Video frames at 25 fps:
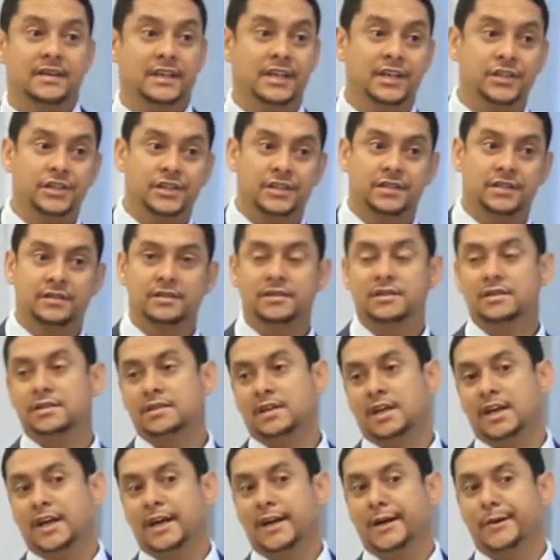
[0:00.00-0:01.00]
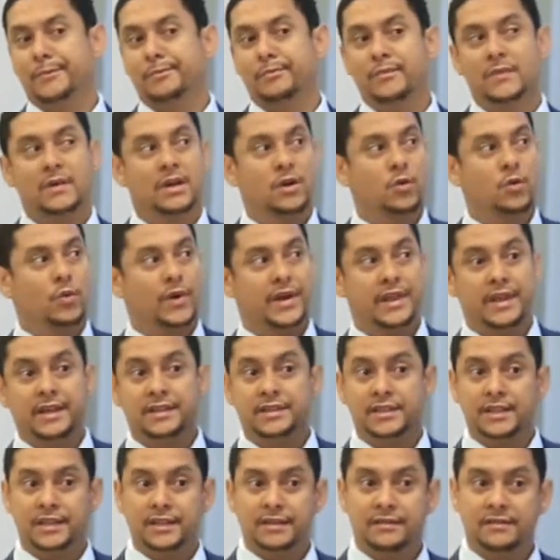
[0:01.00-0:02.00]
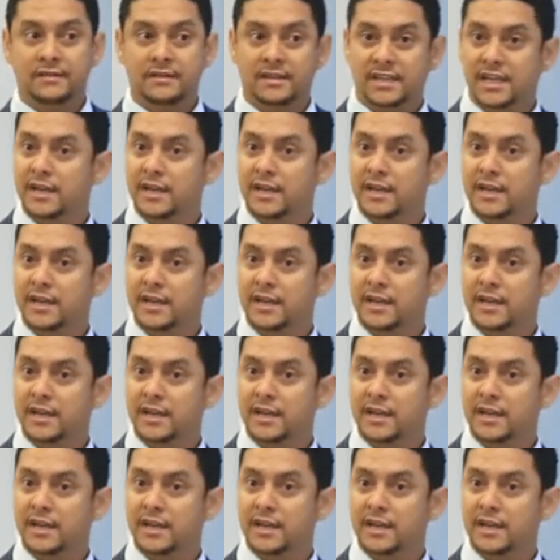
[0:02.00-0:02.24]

regions, whether it's in